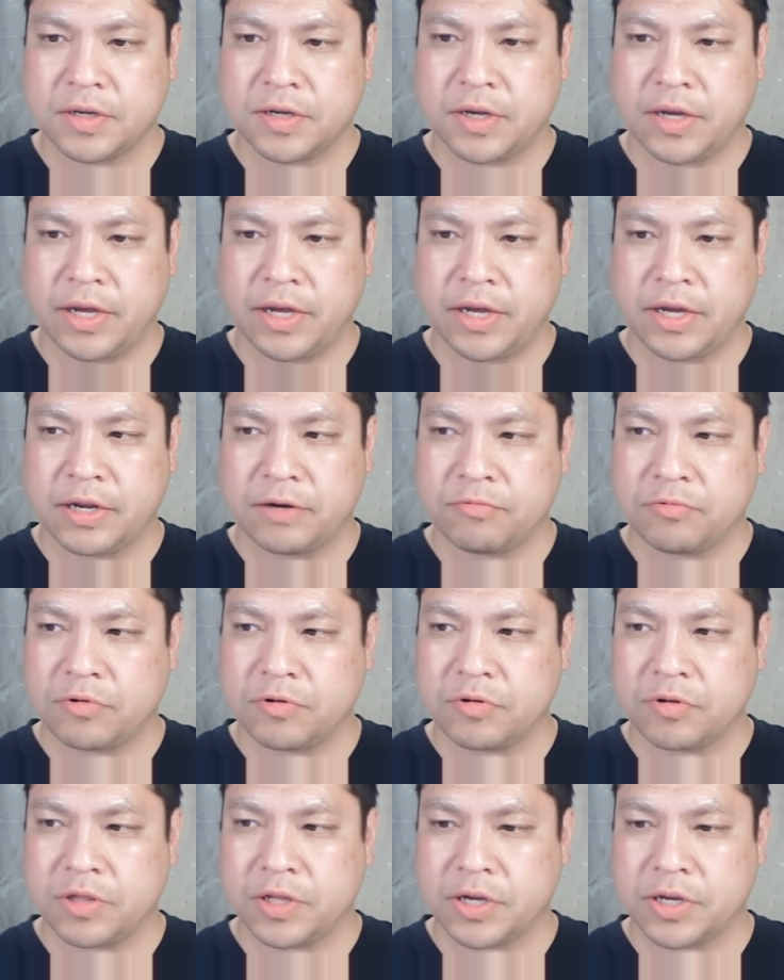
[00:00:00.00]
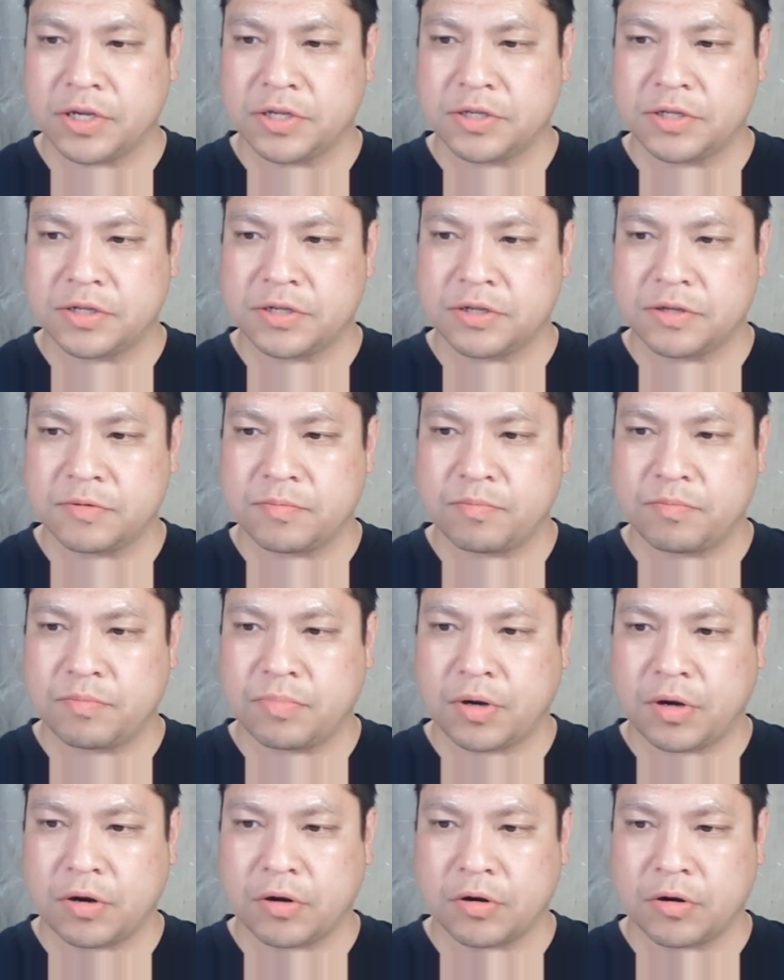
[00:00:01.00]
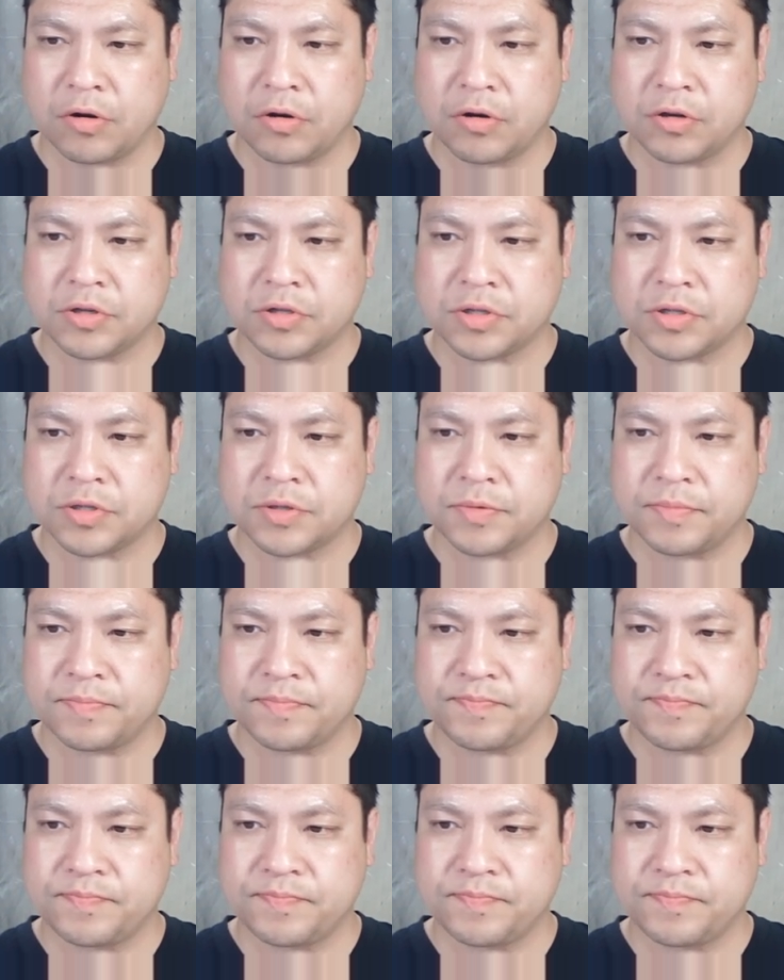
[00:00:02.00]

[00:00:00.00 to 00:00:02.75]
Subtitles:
And we'll click into parks.